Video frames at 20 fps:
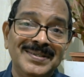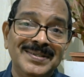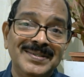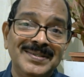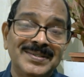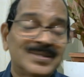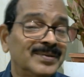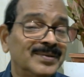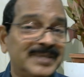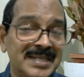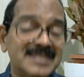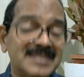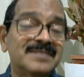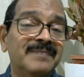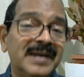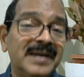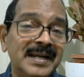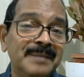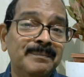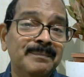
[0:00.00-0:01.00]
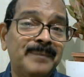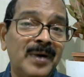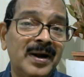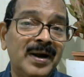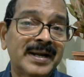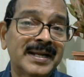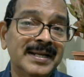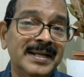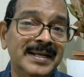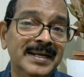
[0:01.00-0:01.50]
So this is one
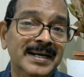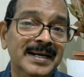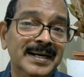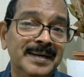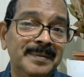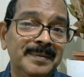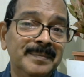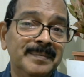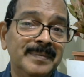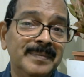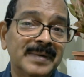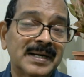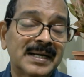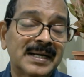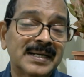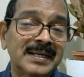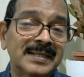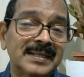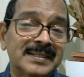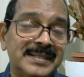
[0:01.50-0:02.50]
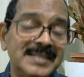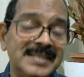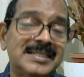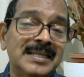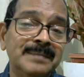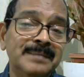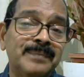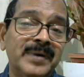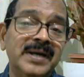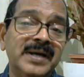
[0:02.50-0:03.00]
important
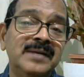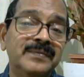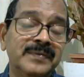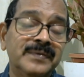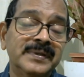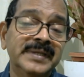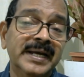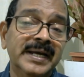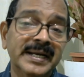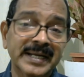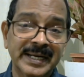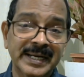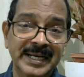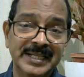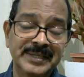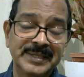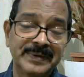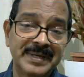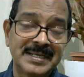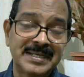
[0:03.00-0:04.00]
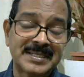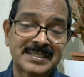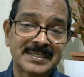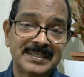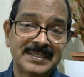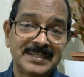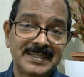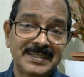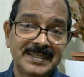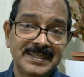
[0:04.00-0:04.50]
teaching point for the undergraduates.
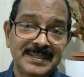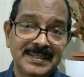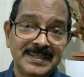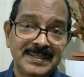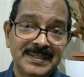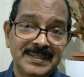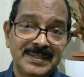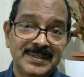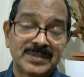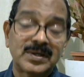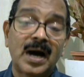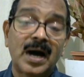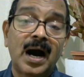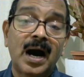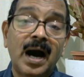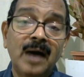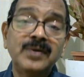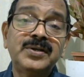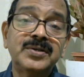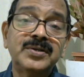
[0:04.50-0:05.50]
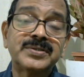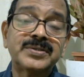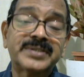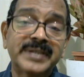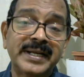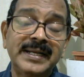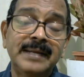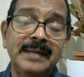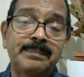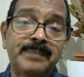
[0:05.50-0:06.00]
How to
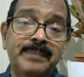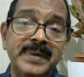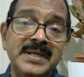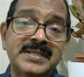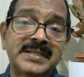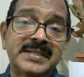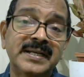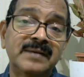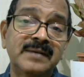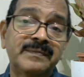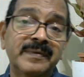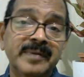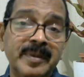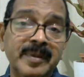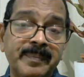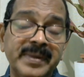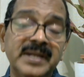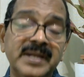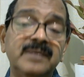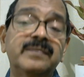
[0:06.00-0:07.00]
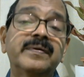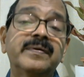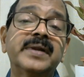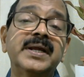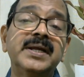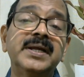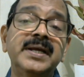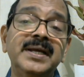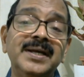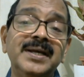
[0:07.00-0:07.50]
send a patient from the
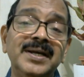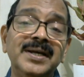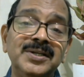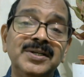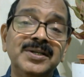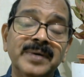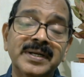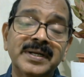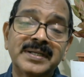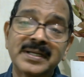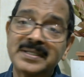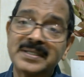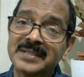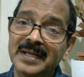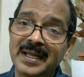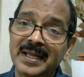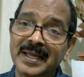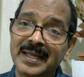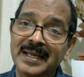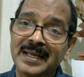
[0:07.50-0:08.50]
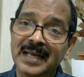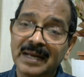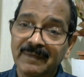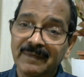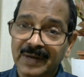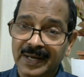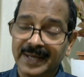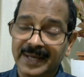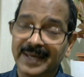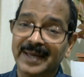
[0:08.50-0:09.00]
periphery to a tertiary
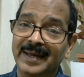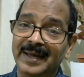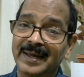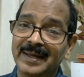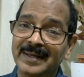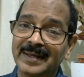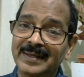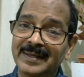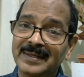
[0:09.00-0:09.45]
level care.